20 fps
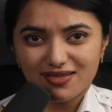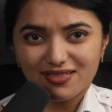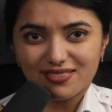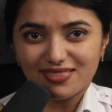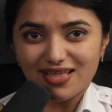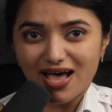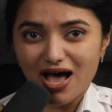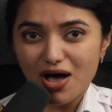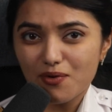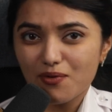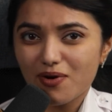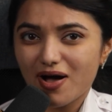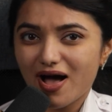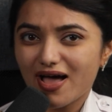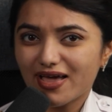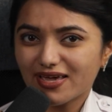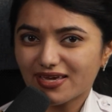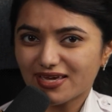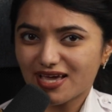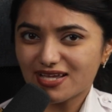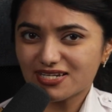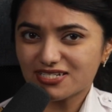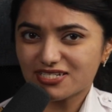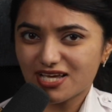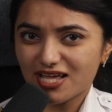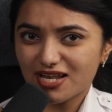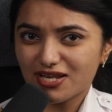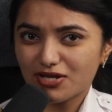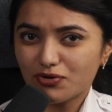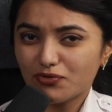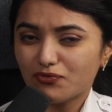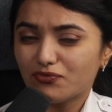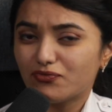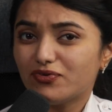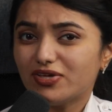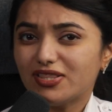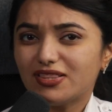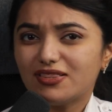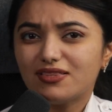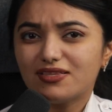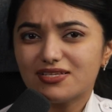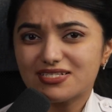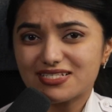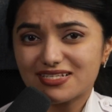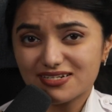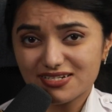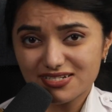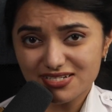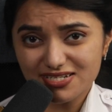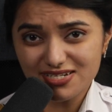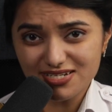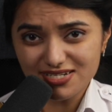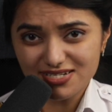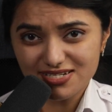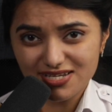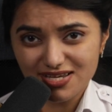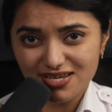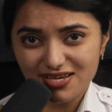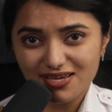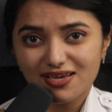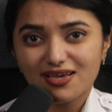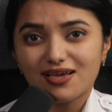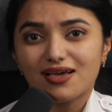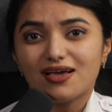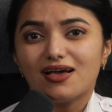now I can tell you with certainty